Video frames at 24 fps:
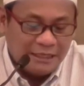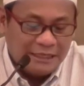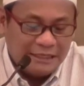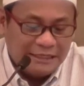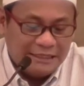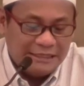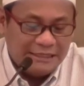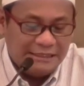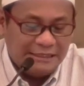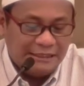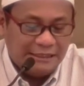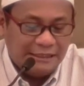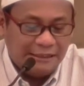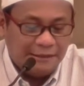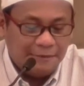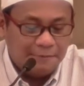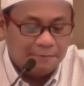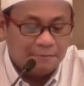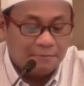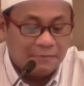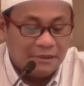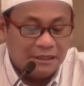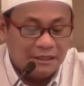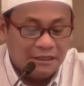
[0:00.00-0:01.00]
Illa
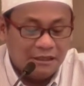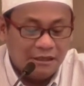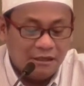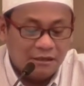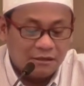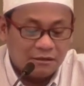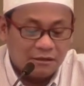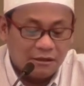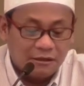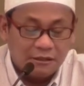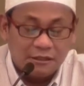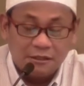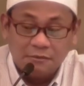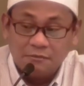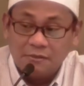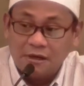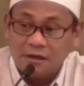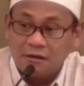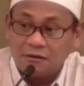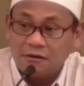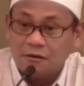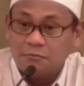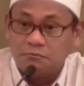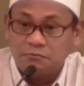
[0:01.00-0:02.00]
ma
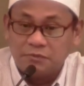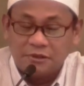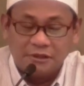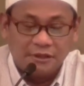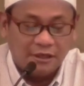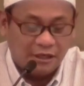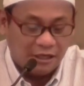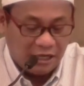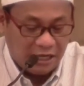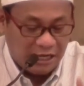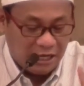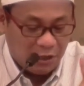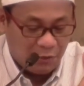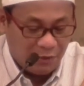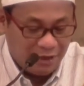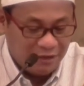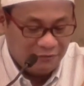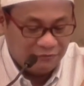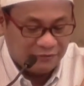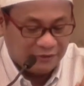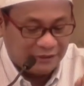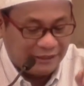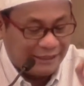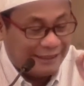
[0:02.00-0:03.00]
rahima rabbi.
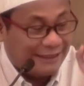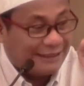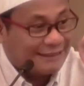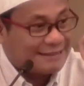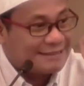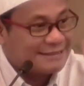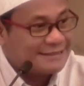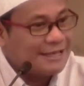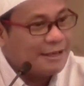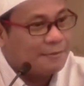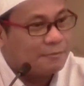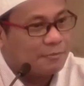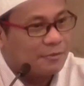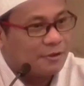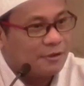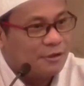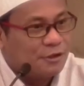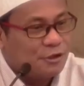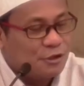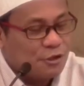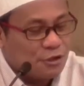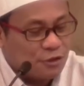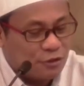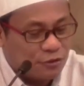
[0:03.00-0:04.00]
However, except
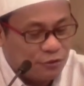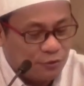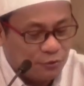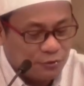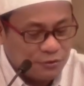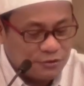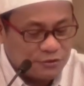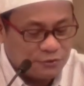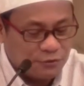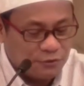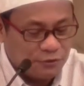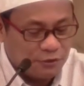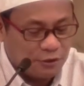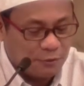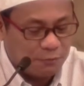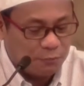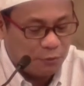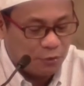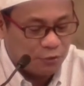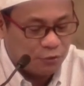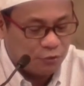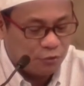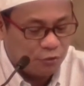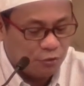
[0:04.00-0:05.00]
those souls
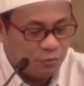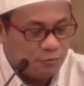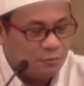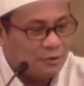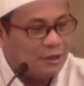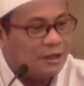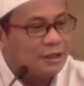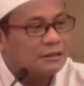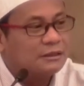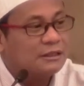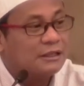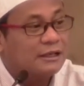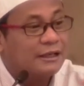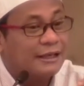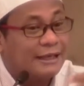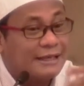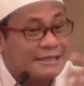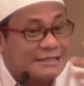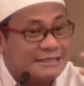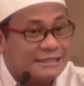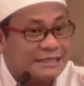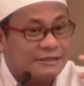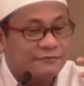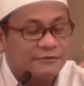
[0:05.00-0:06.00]
upon whom Allah
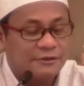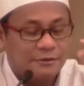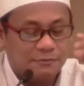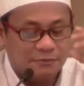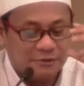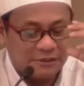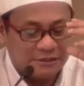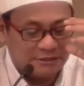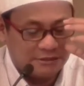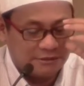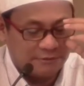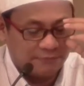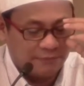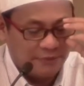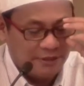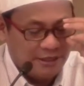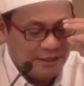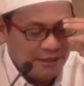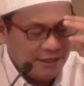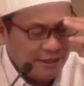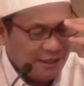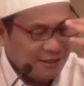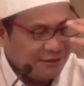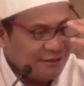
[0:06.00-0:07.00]
has given mercy.
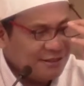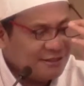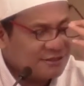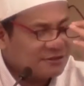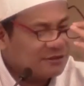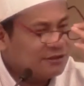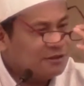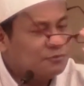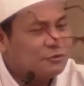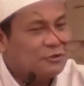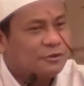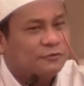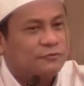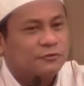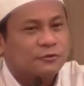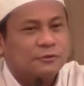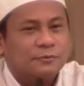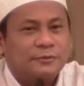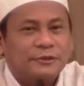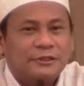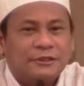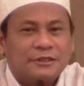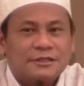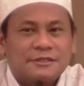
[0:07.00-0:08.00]
And this is really beautiful,
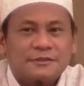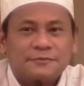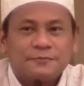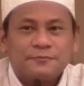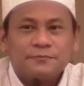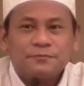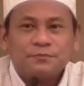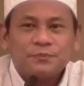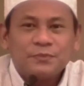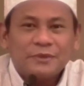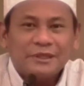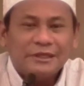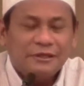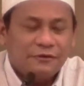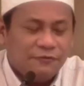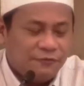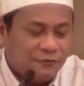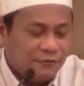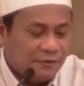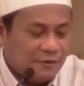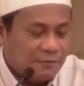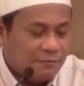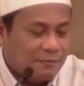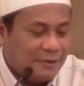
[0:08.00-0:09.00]
because
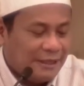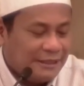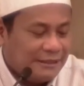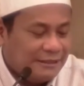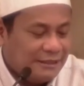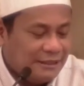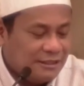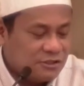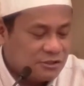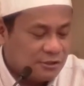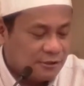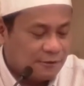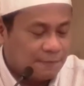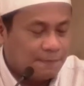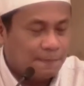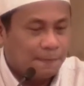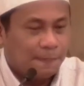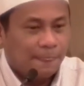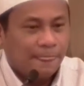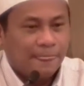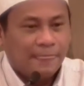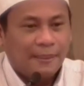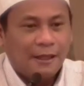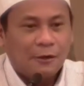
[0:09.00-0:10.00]
if by nature
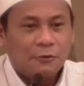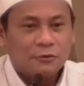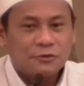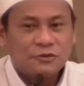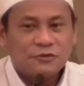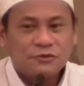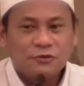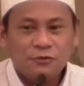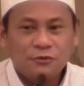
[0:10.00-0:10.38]
our